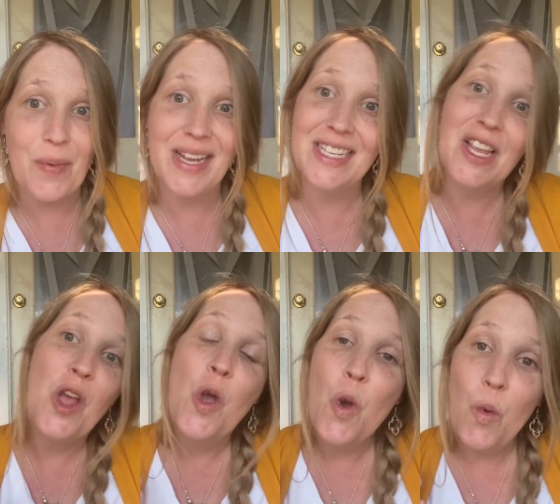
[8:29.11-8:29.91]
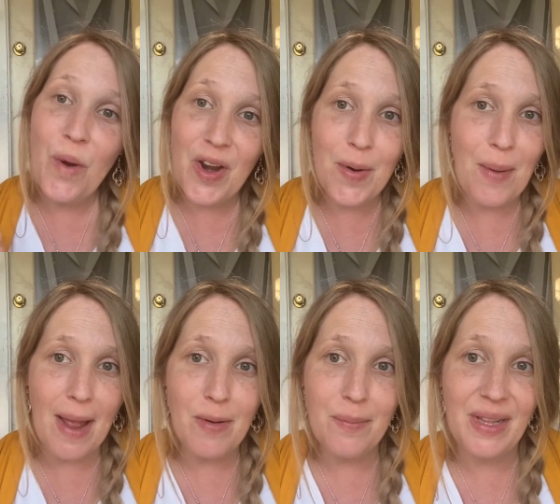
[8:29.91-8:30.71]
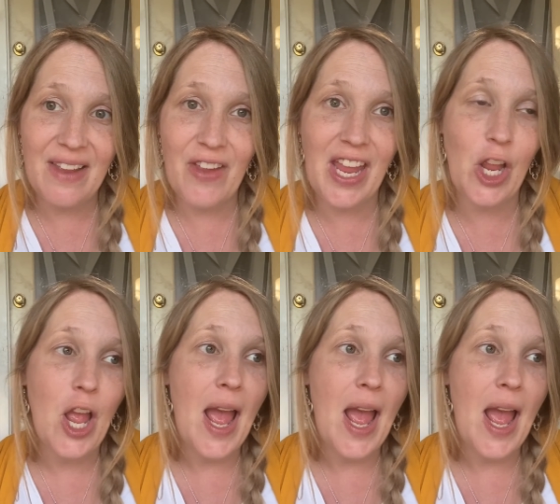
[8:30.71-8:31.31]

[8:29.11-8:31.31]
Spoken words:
because we're a Bible believing